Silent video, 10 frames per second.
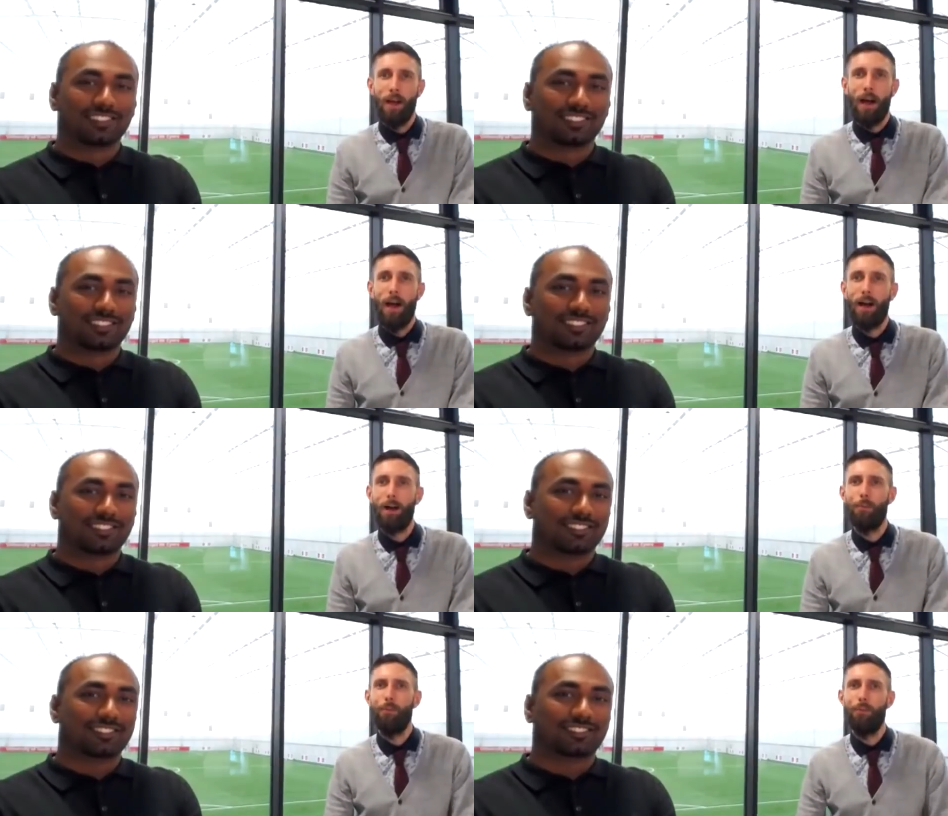
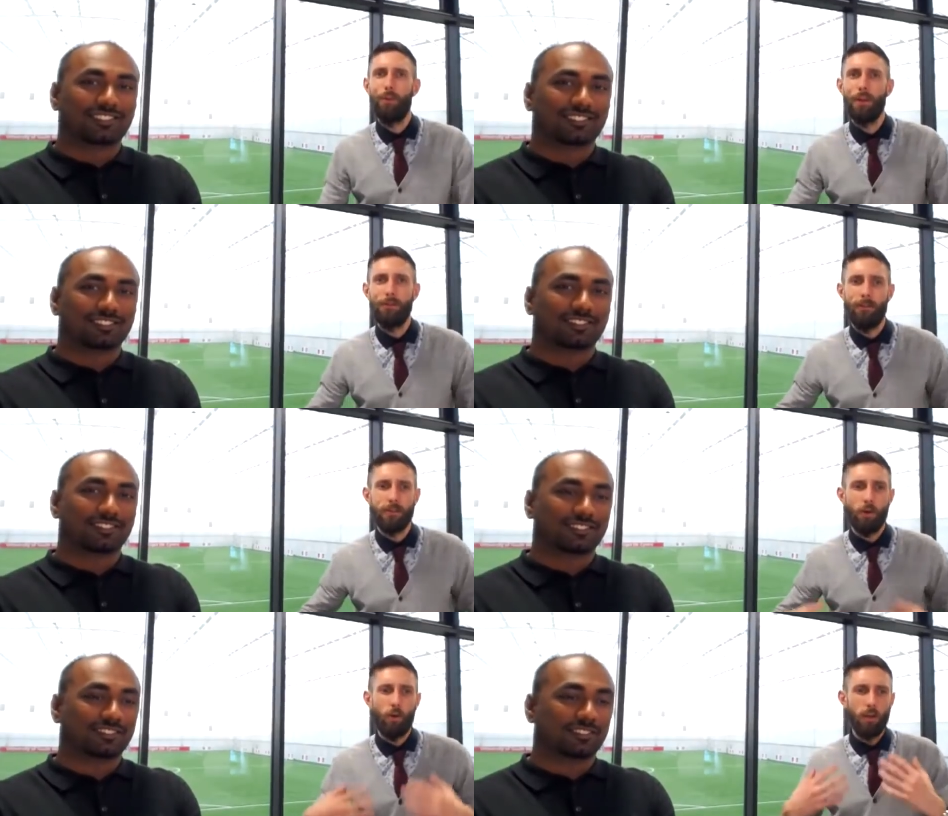Speaker 1: Um, but if
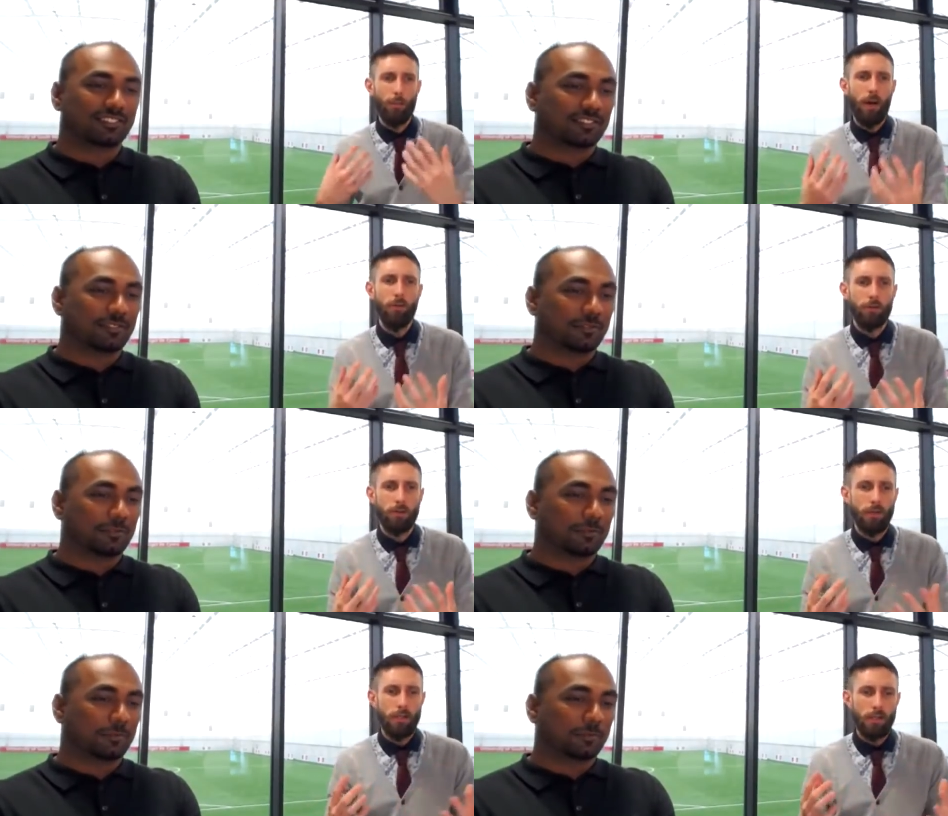it's all about
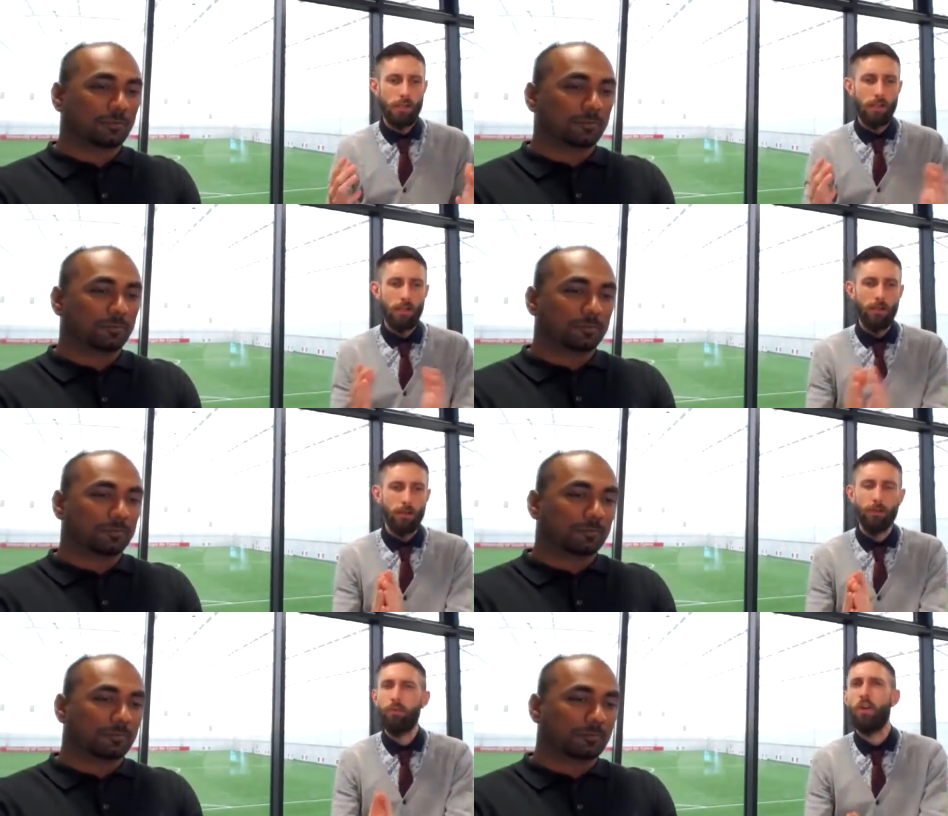the
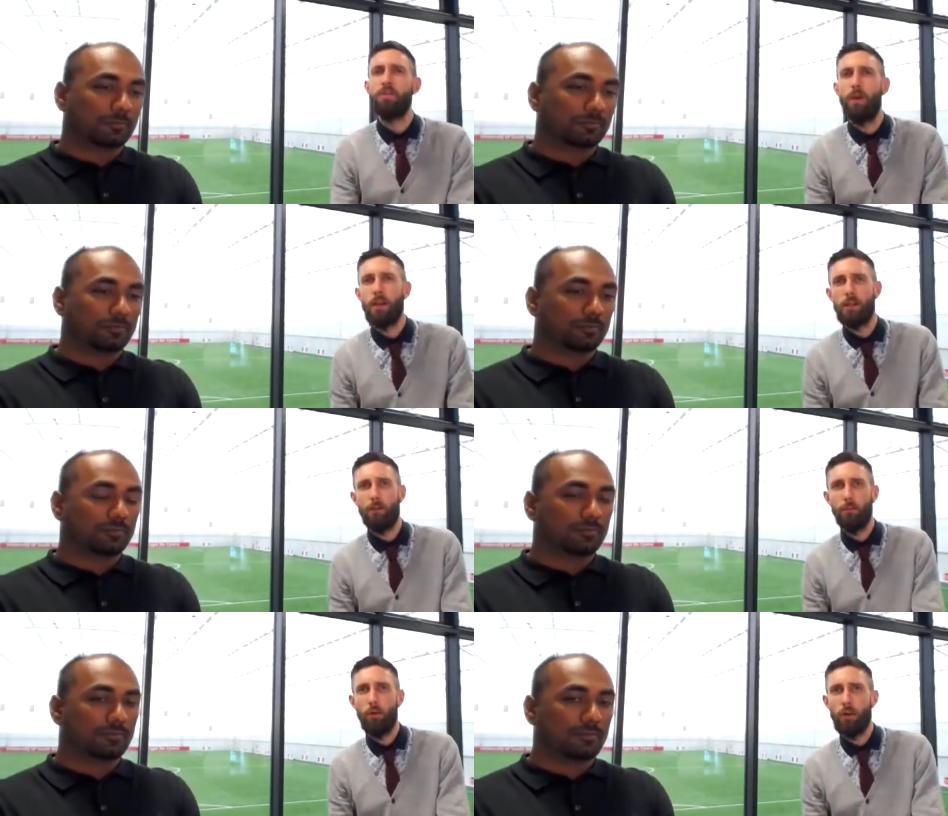the prospects of
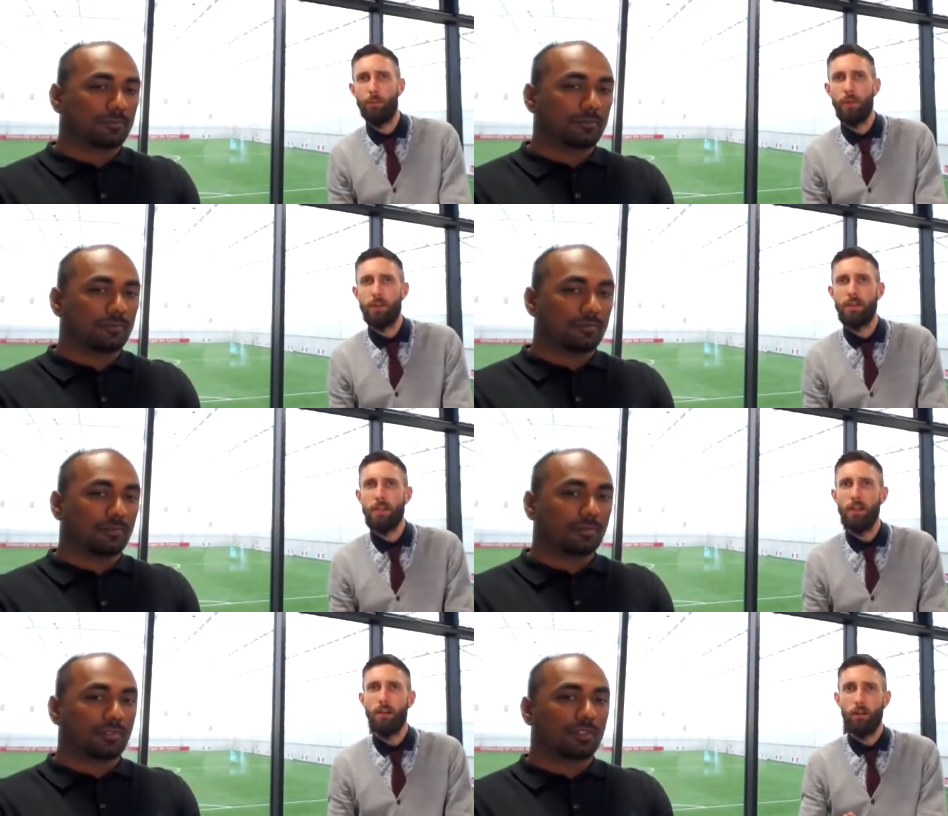
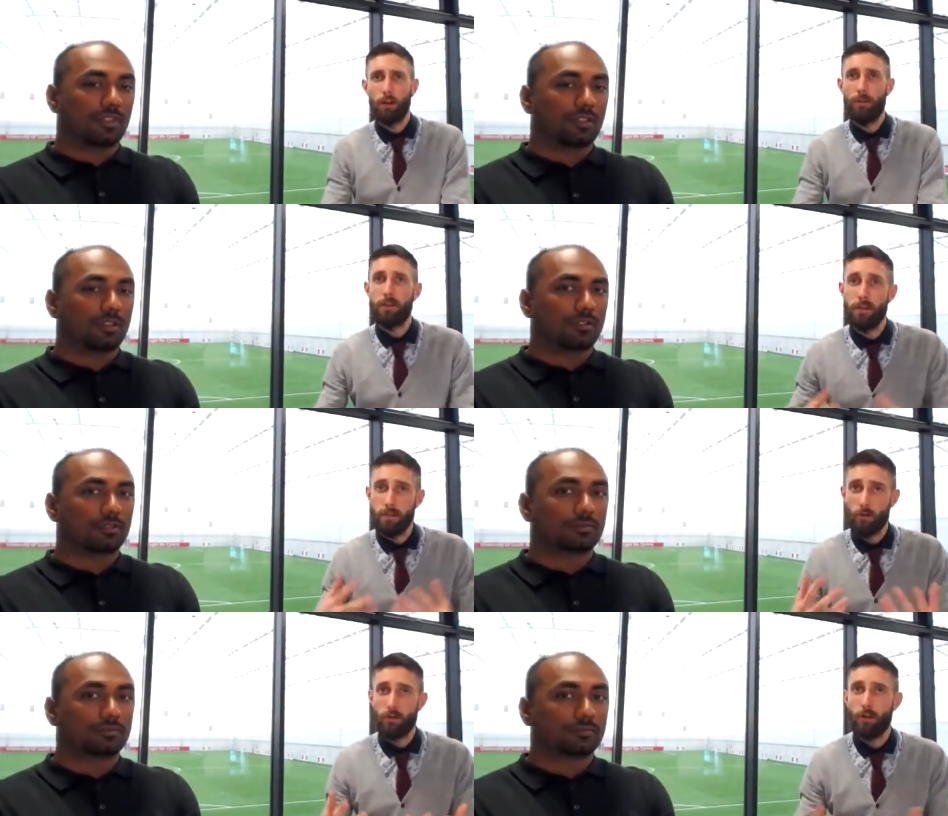employability, a lot of it
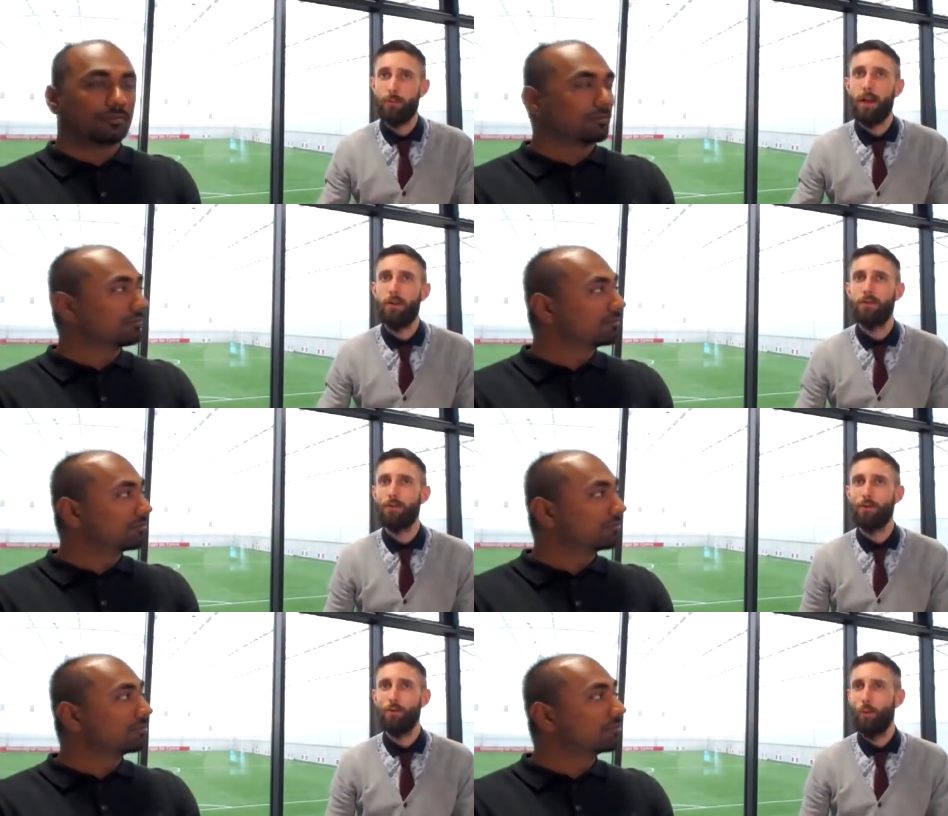does also come down
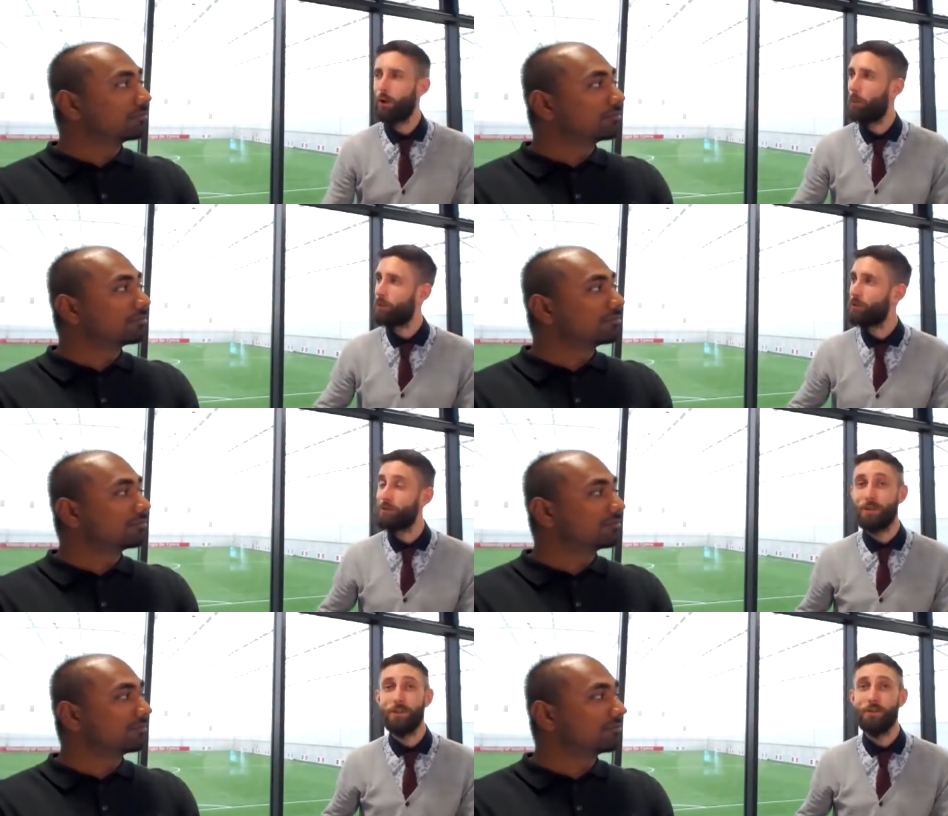to what
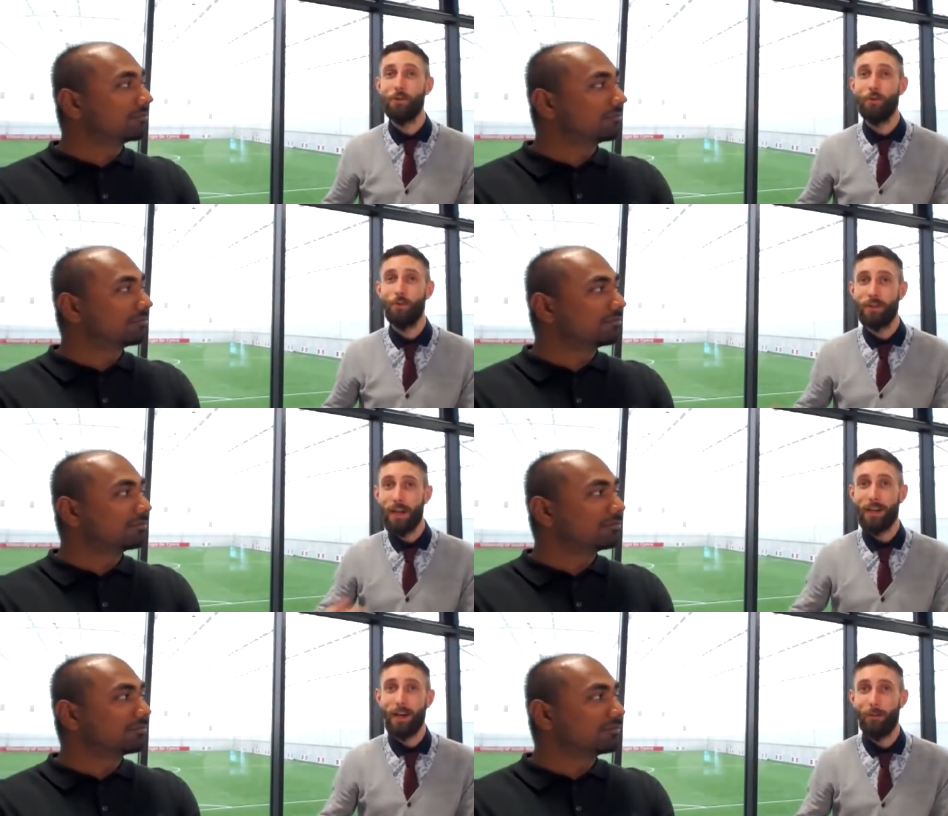opportunities you
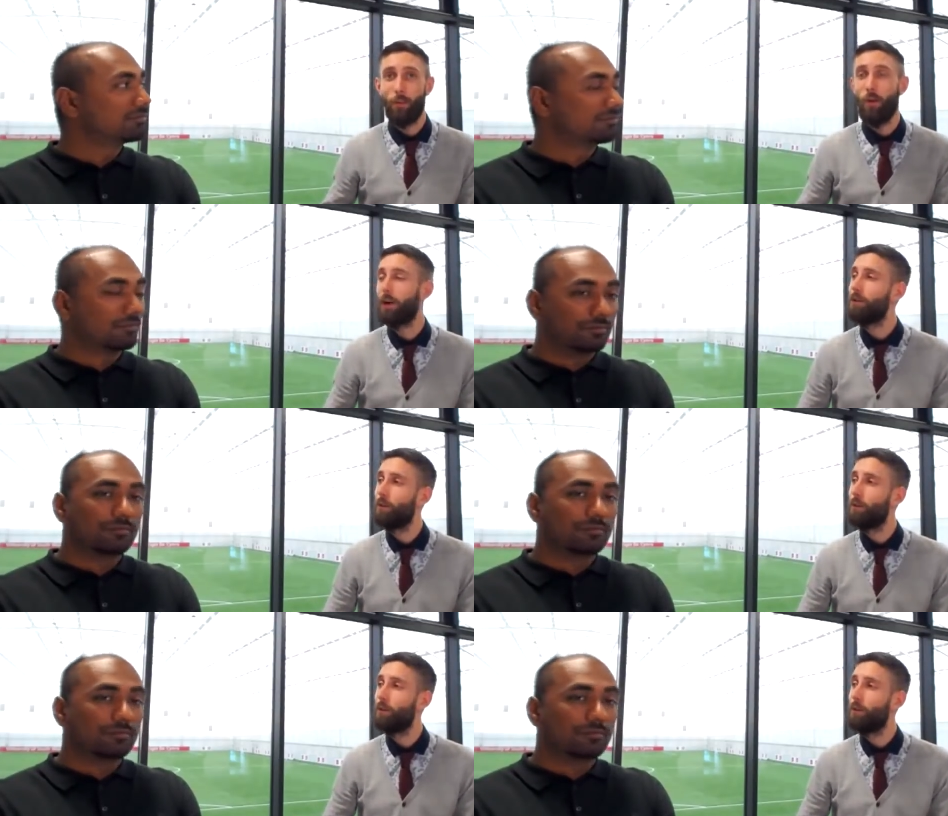take up while you